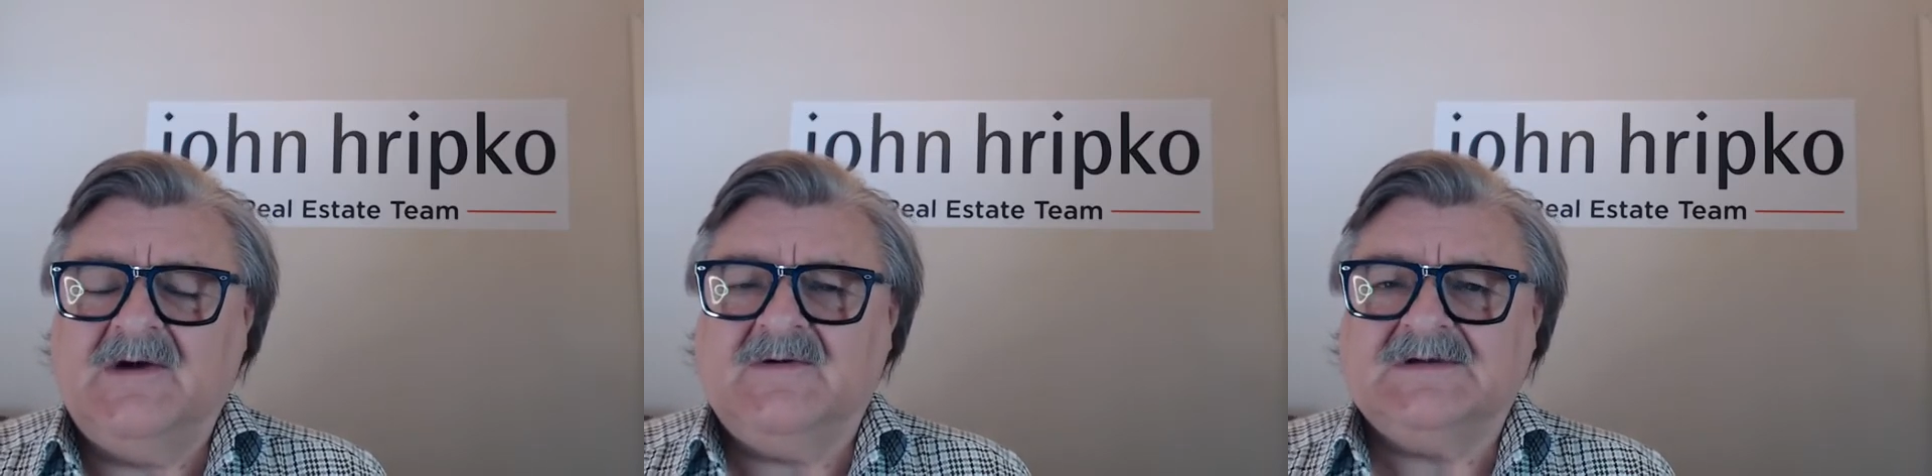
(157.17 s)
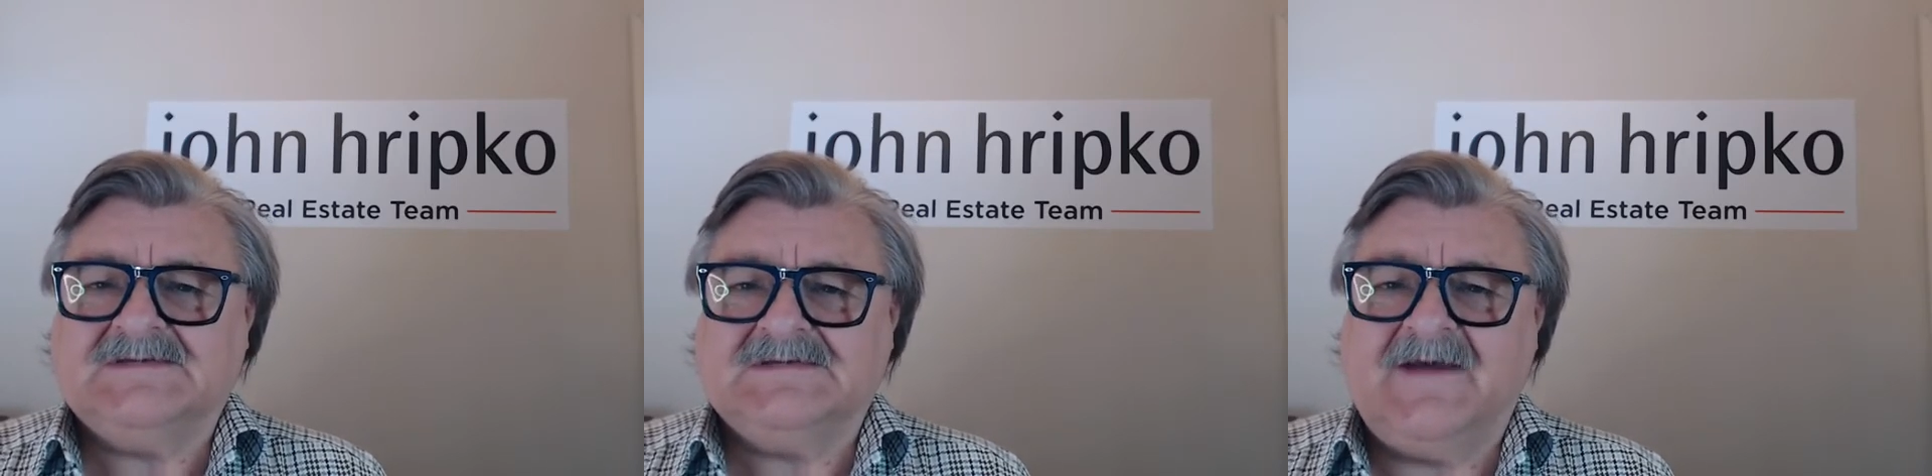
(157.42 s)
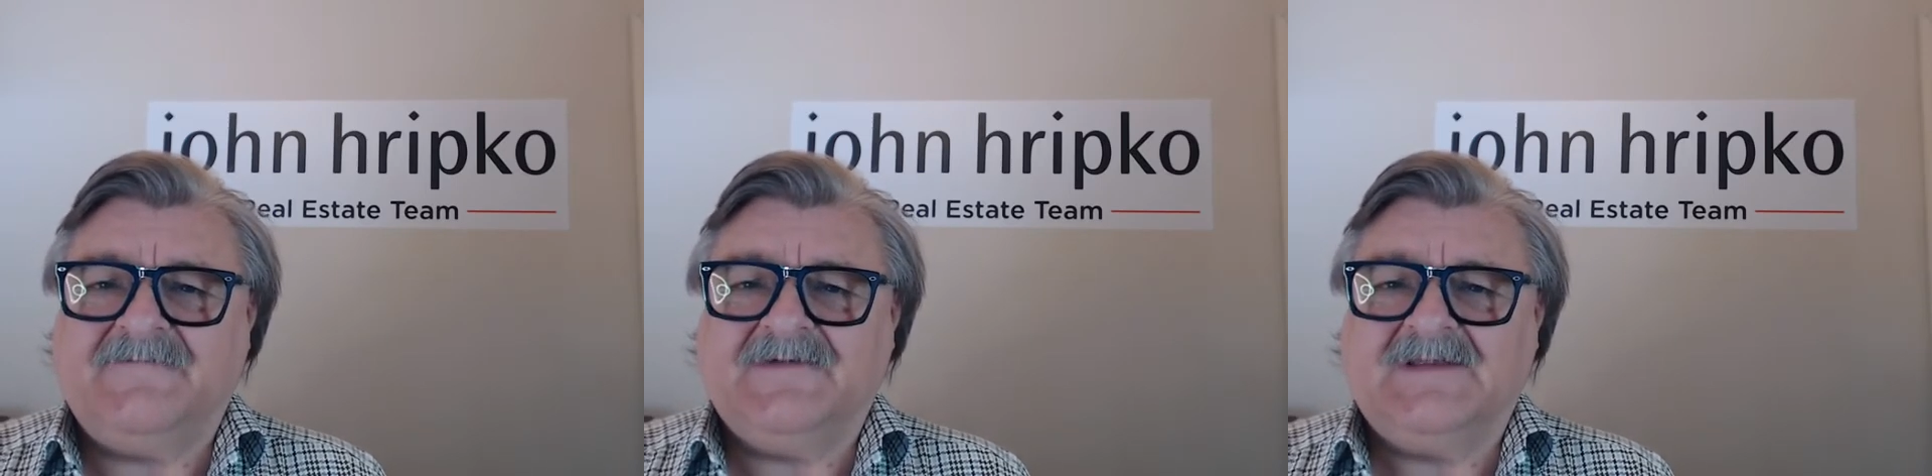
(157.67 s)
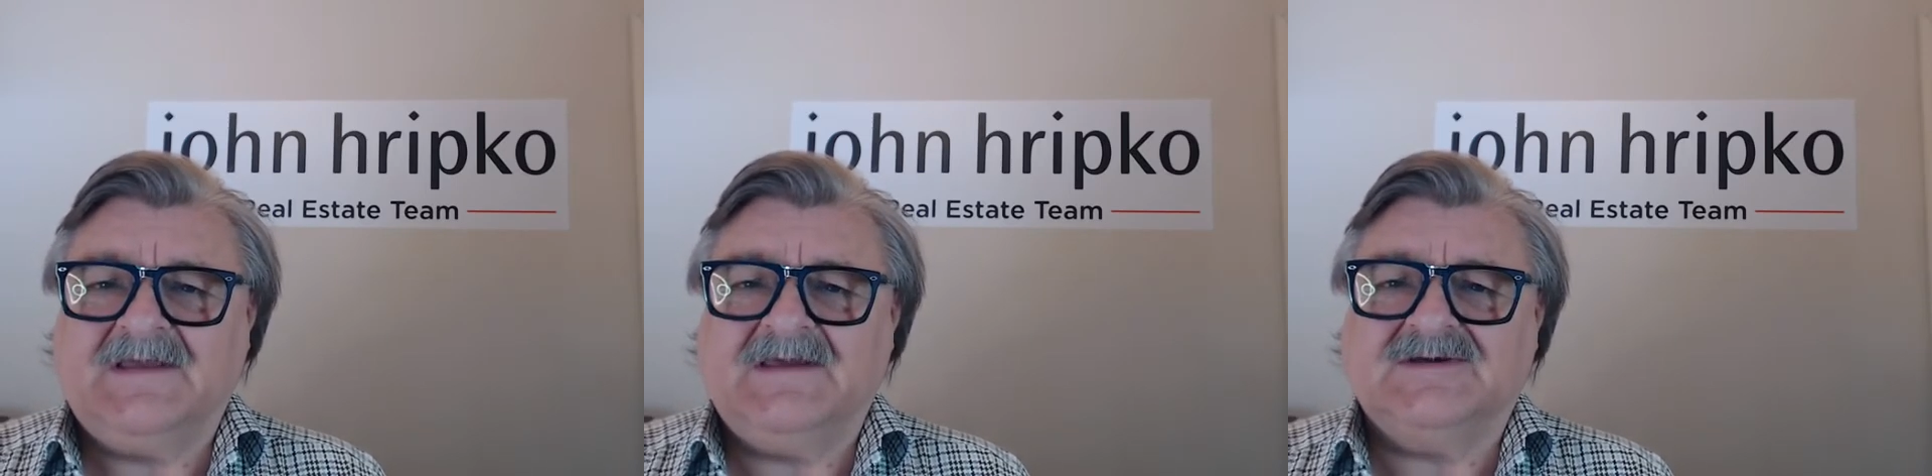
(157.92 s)
which
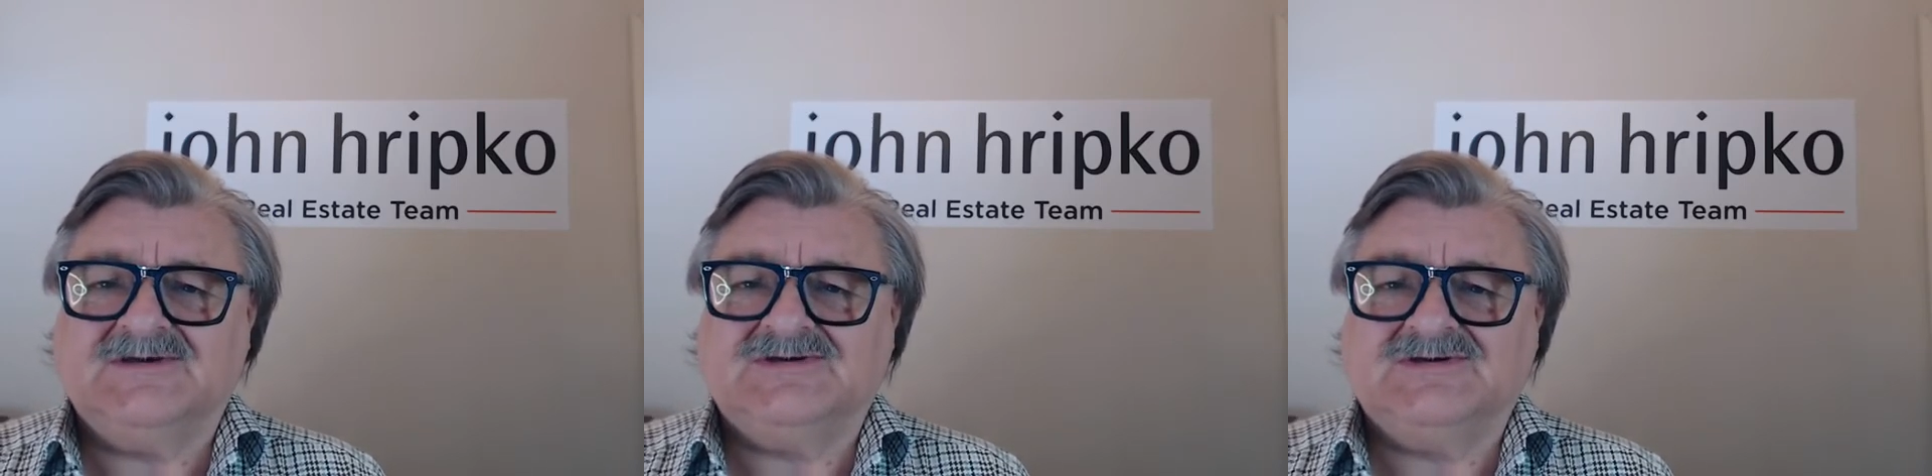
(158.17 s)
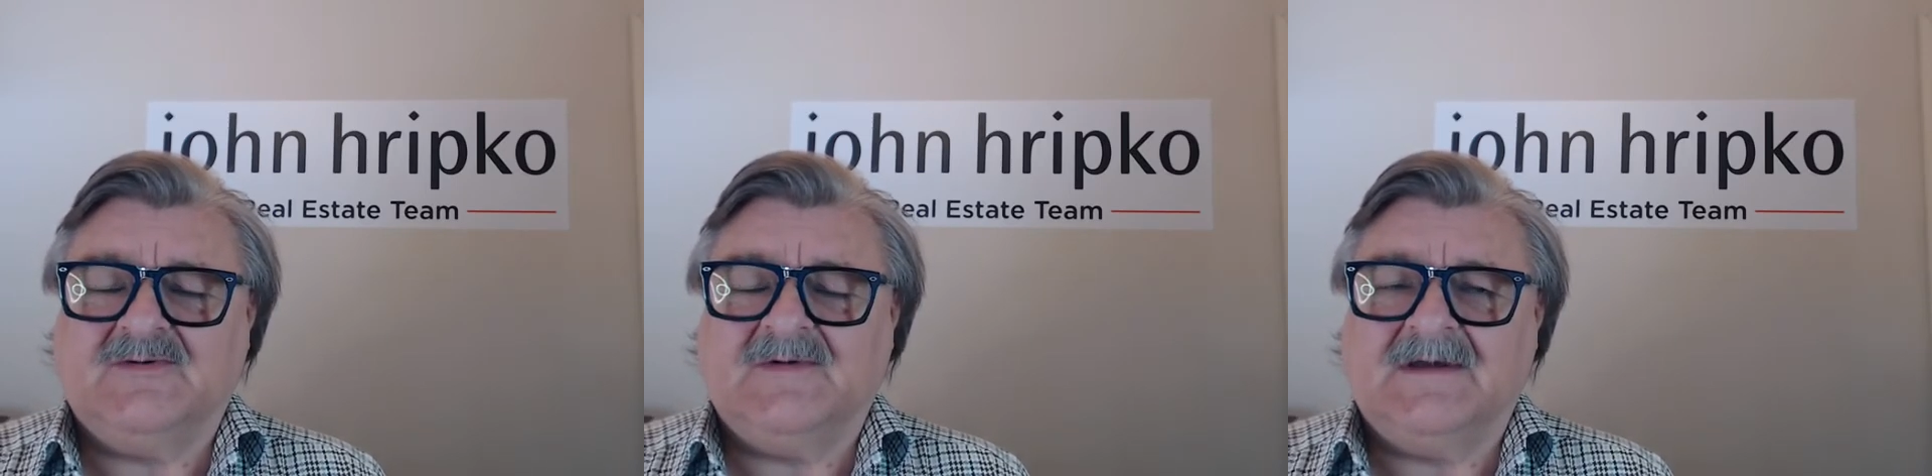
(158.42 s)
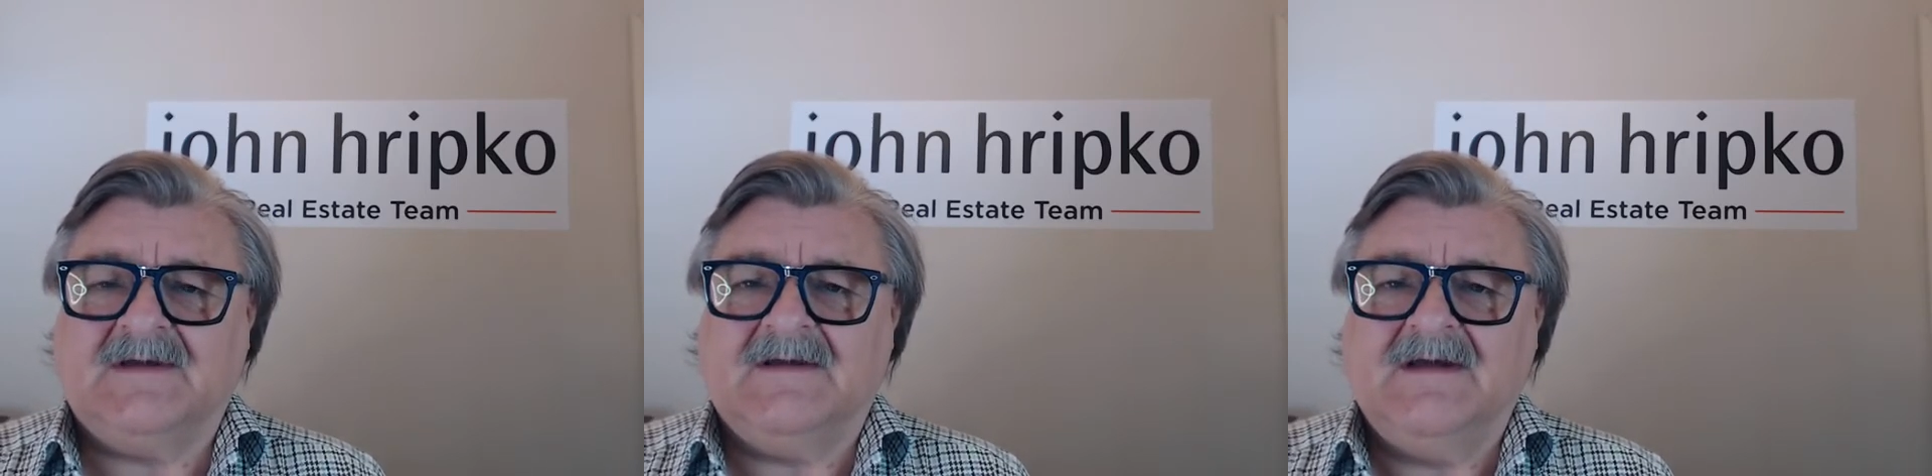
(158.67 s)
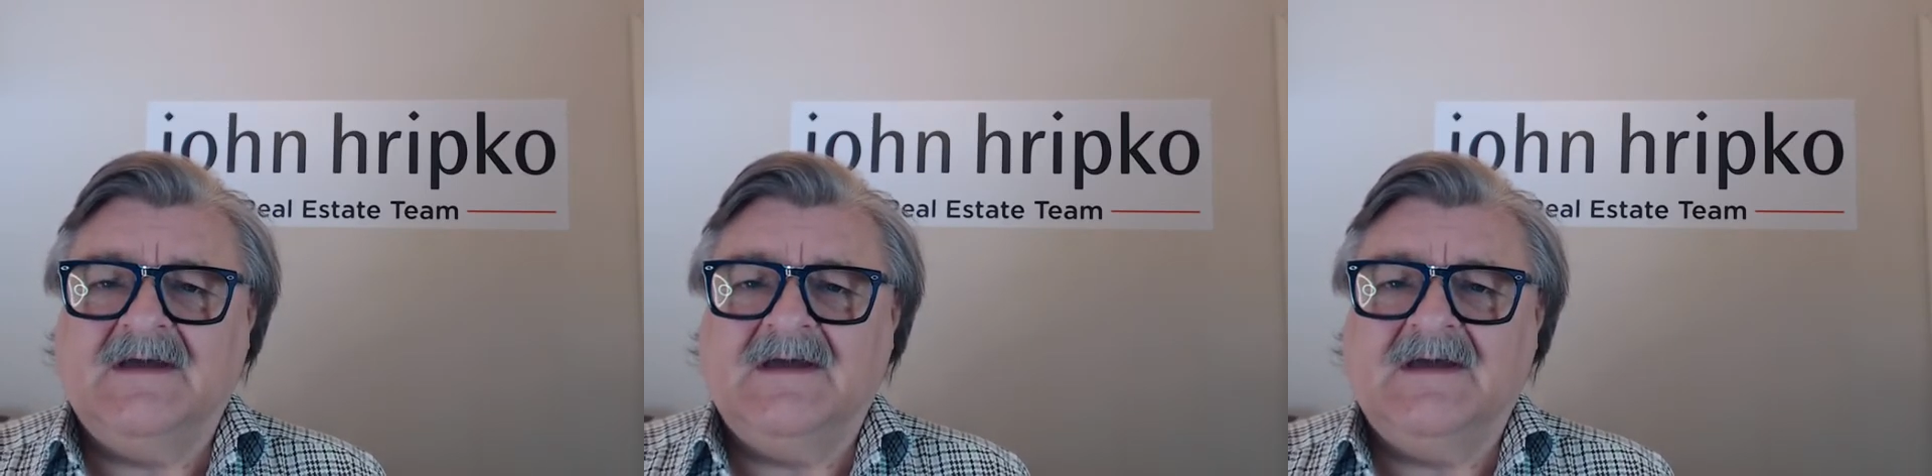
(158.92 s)
definitely is showing